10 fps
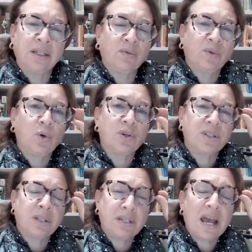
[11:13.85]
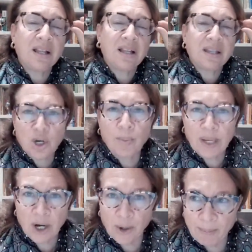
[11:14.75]
and of course
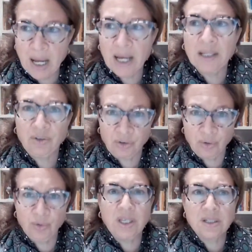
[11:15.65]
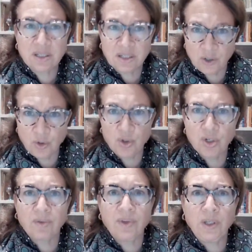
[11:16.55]
telescoping our mind to the
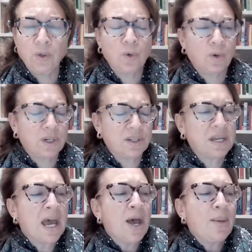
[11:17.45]
institution of the Eucharist,